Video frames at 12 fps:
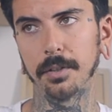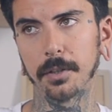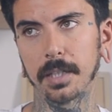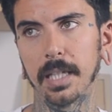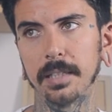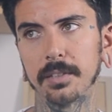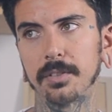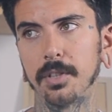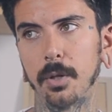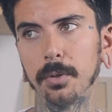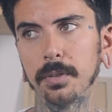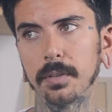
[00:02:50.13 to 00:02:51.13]
client's
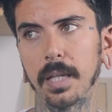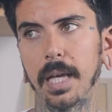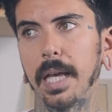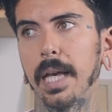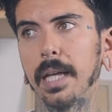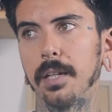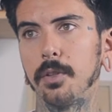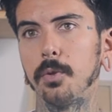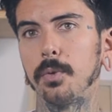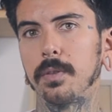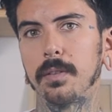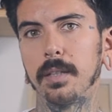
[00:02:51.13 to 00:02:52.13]
nose and
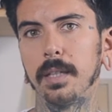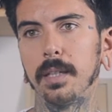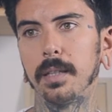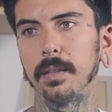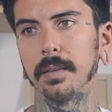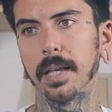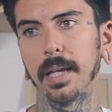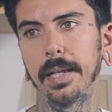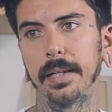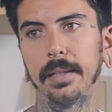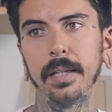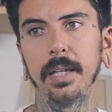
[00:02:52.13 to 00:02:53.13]
you see
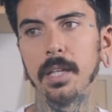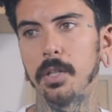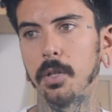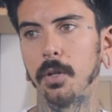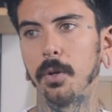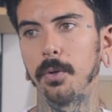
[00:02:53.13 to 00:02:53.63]
that you